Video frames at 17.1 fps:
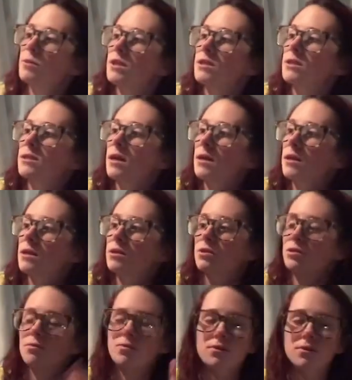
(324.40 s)
but it's not like
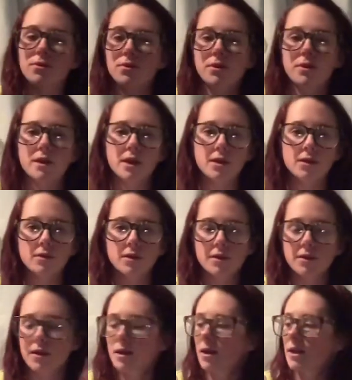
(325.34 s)
super thick or
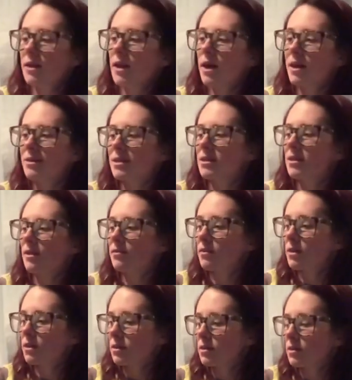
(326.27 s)
anything like that. Like
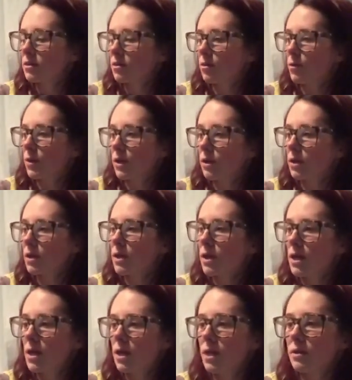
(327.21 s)
definitely could still wear it
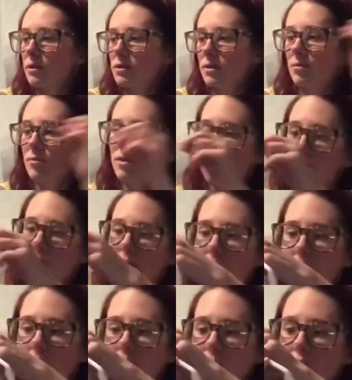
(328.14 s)
in the summertime
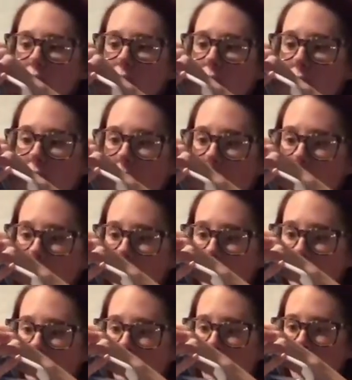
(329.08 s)
without being too hot.
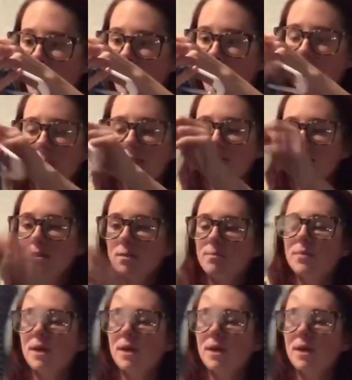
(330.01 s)
And this is